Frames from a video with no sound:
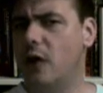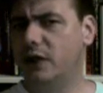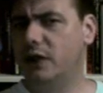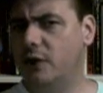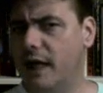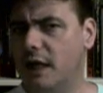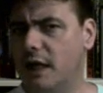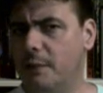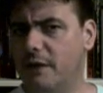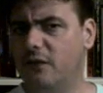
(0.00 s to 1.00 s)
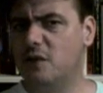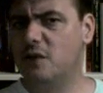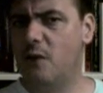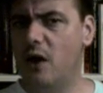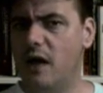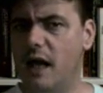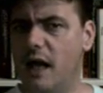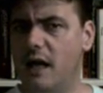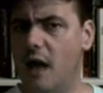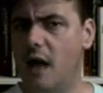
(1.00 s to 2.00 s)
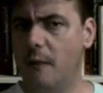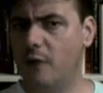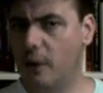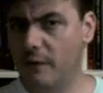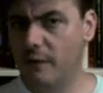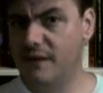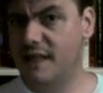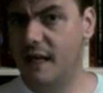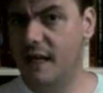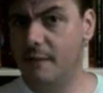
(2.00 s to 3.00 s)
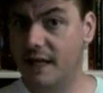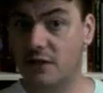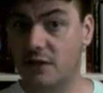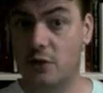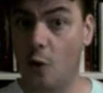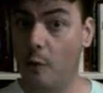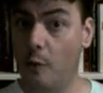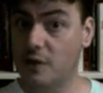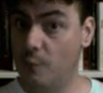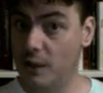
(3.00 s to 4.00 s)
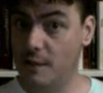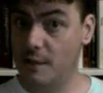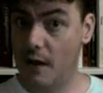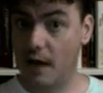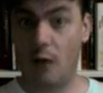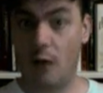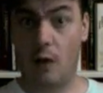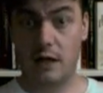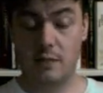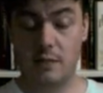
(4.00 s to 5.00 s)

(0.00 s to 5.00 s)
I showed that clip in the first part, and I'm going to revisit it because there's a whole bunch of points about it I wanted to